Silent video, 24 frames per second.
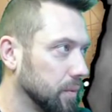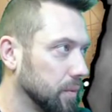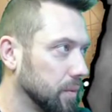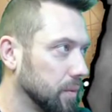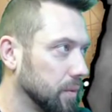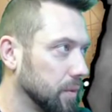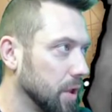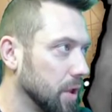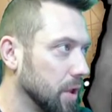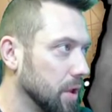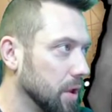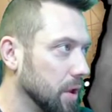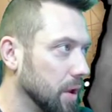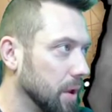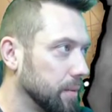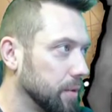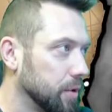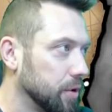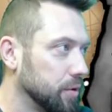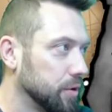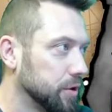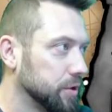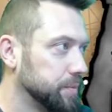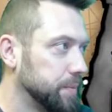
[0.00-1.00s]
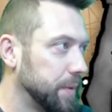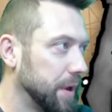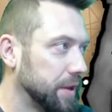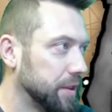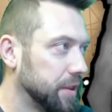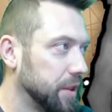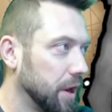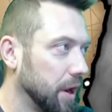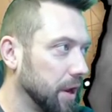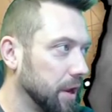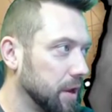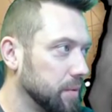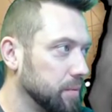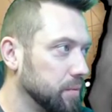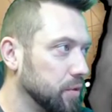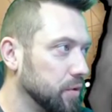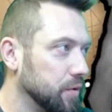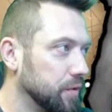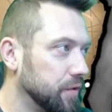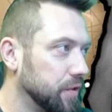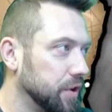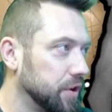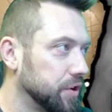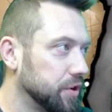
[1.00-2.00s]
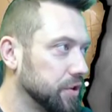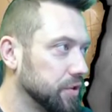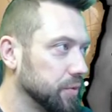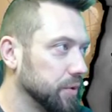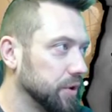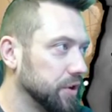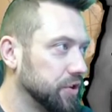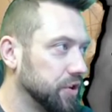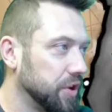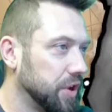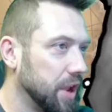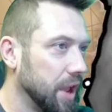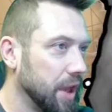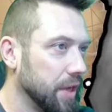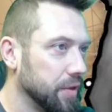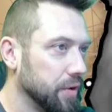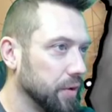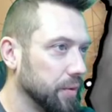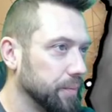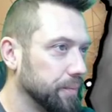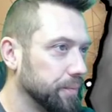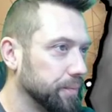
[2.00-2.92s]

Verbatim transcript: I'm going to expect that I can move these threes together.